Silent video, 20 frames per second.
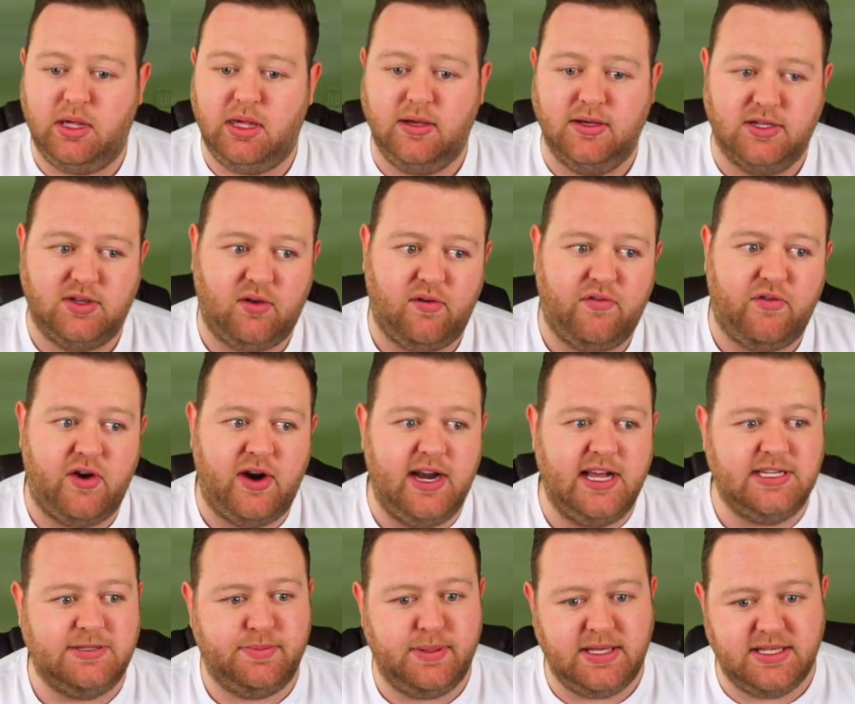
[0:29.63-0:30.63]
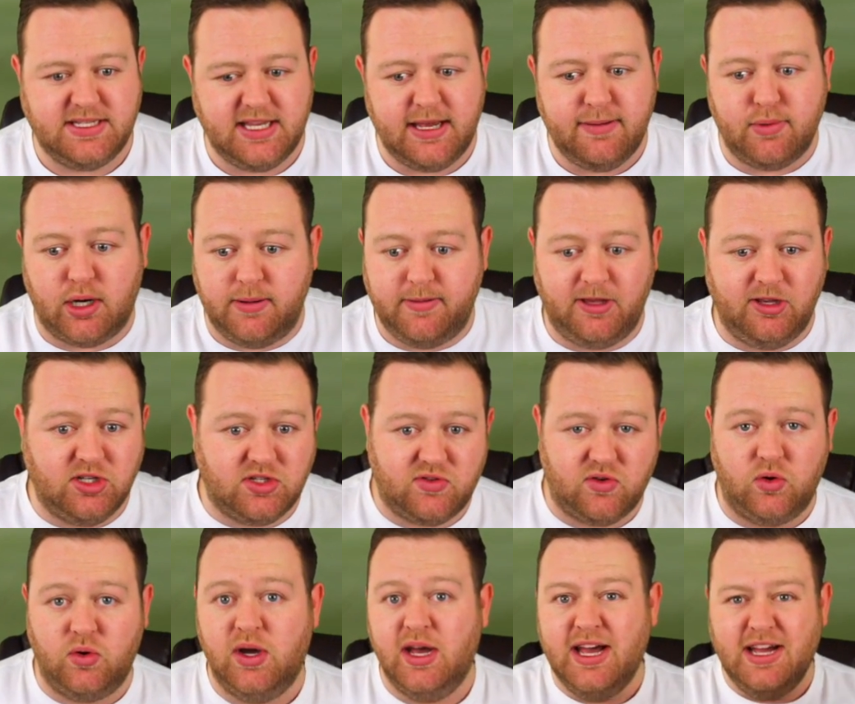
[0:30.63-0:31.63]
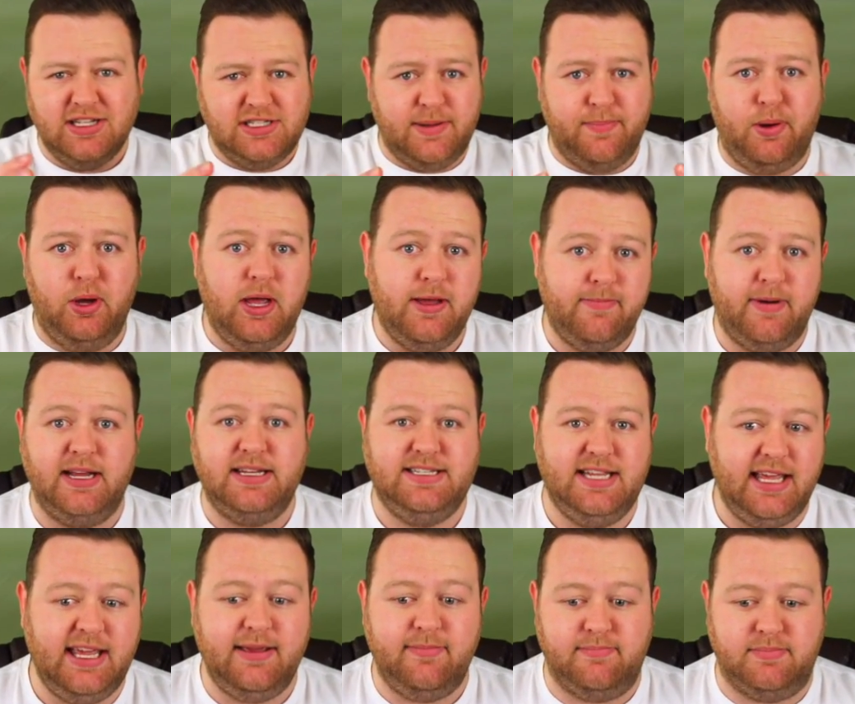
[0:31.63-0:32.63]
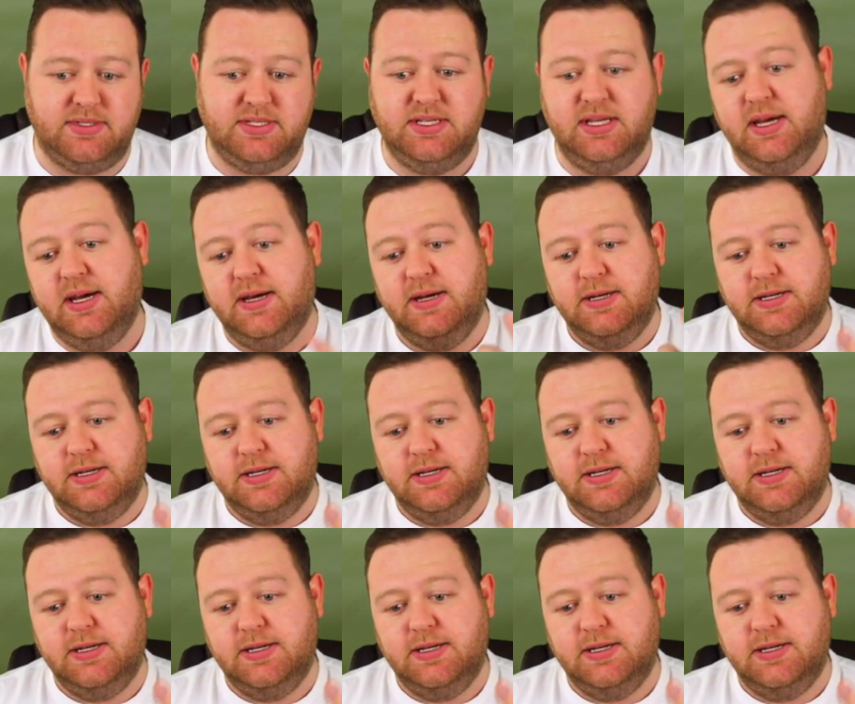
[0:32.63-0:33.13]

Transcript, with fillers: be useful for an SBC, might be useful to put in my teams.